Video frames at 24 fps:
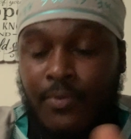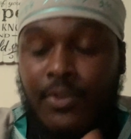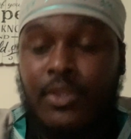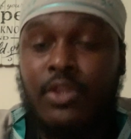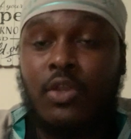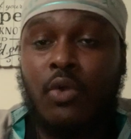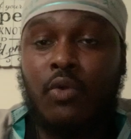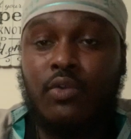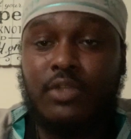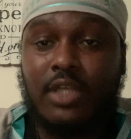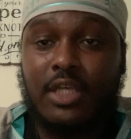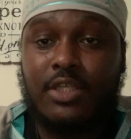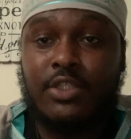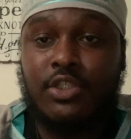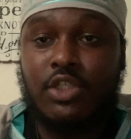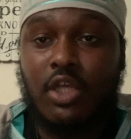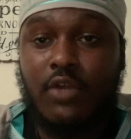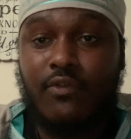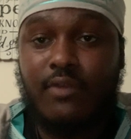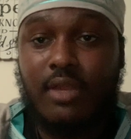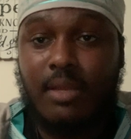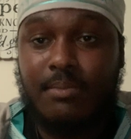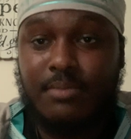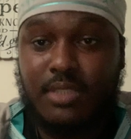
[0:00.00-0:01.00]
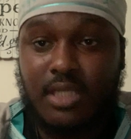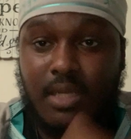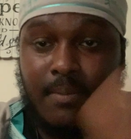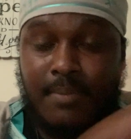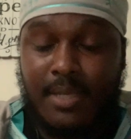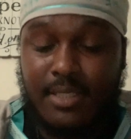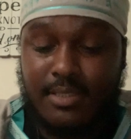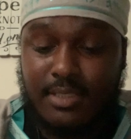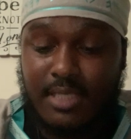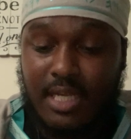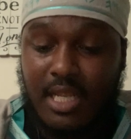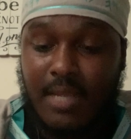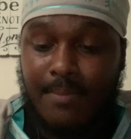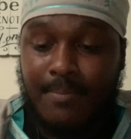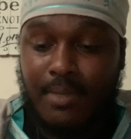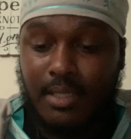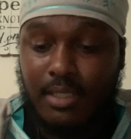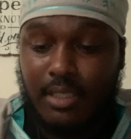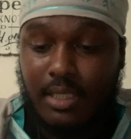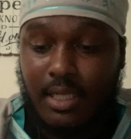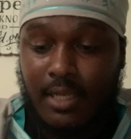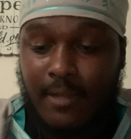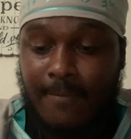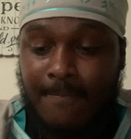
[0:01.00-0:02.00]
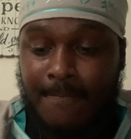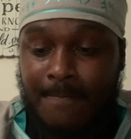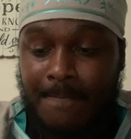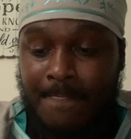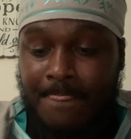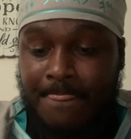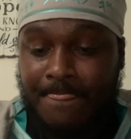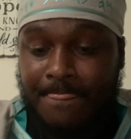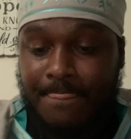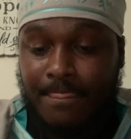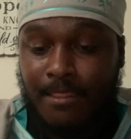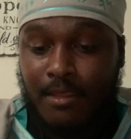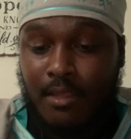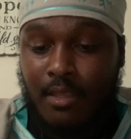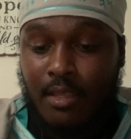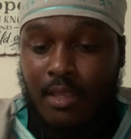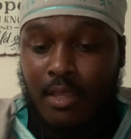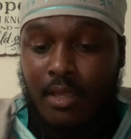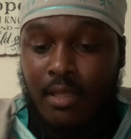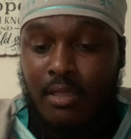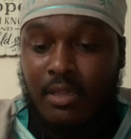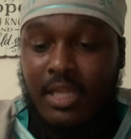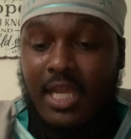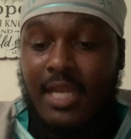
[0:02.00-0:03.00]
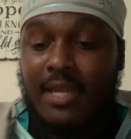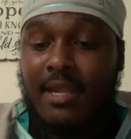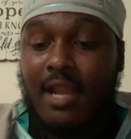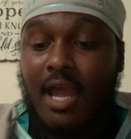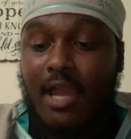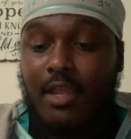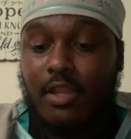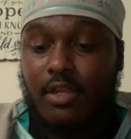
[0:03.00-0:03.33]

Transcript: those that serve him to the best of their ability. Let not